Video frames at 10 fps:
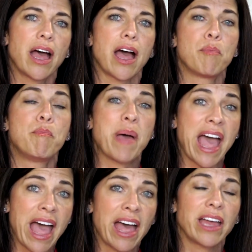a
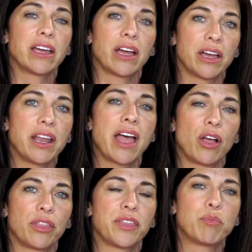bad,
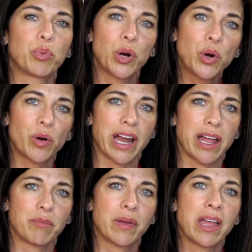unhealthy
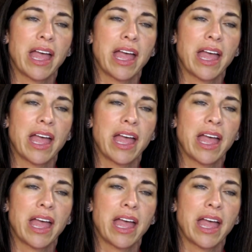program.